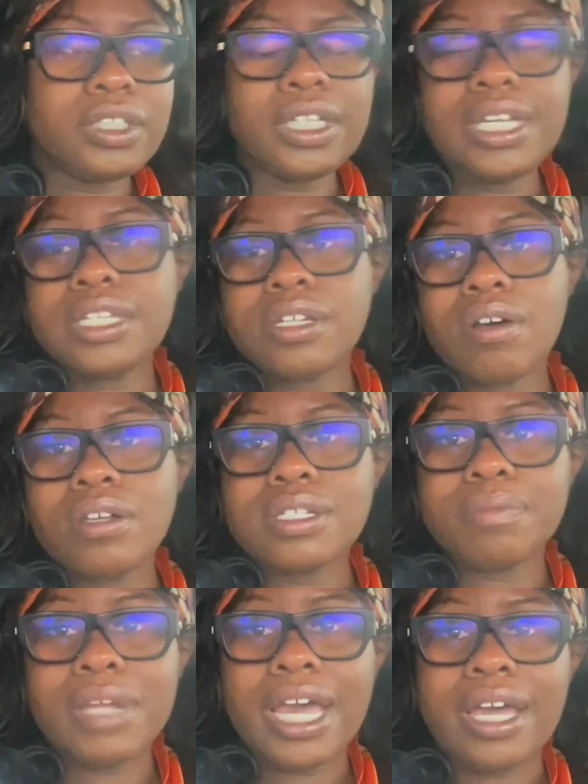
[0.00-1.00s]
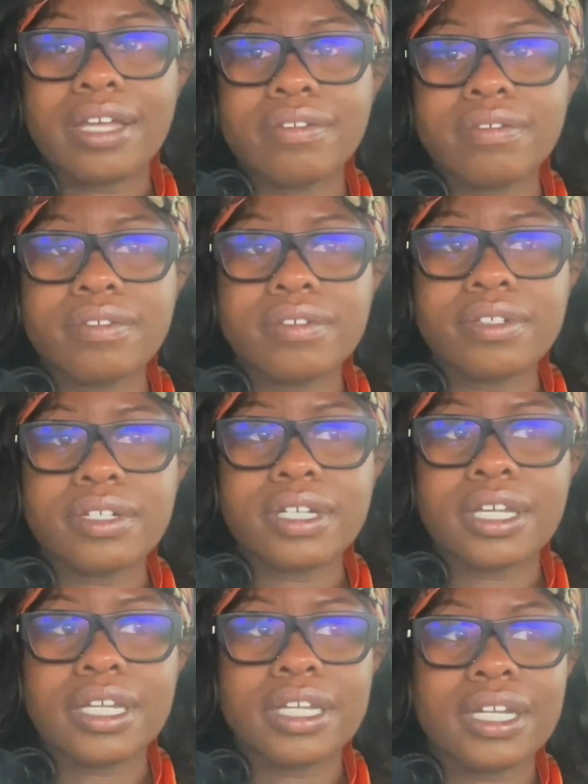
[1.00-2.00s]
he's an awesome dad.
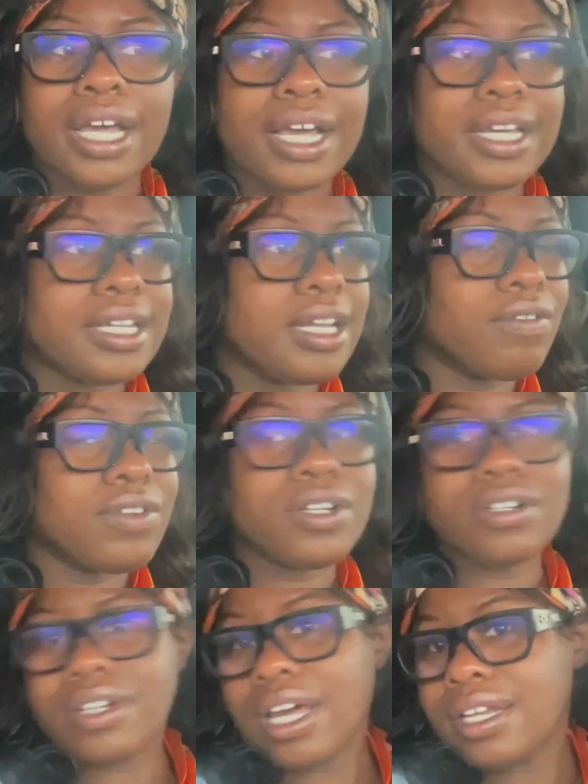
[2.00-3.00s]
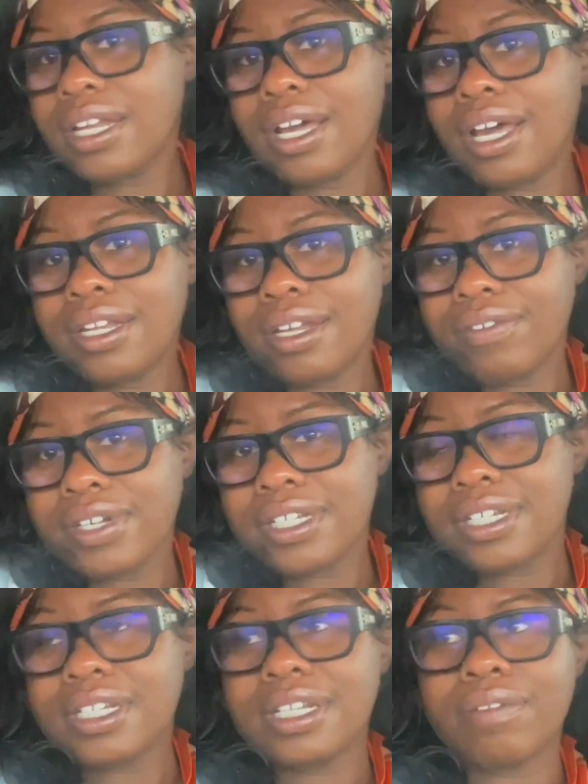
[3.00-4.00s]
And I can never I, ne I never could
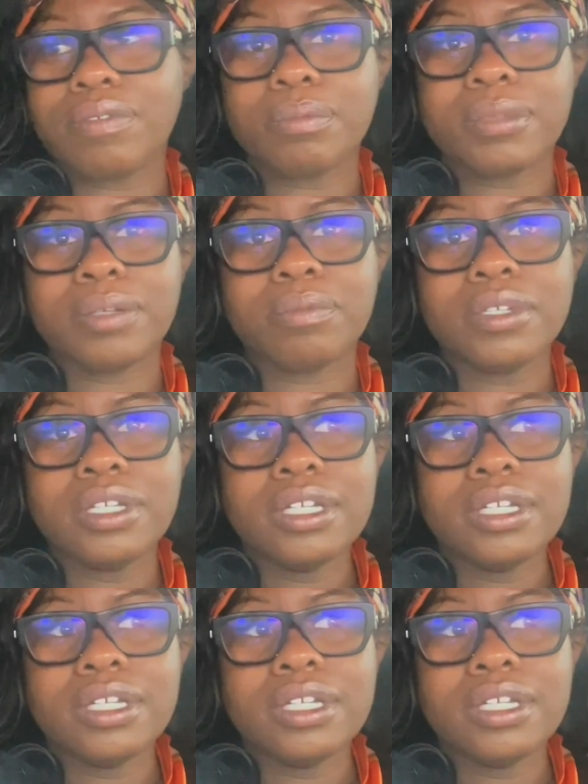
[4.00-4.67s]
take that from him.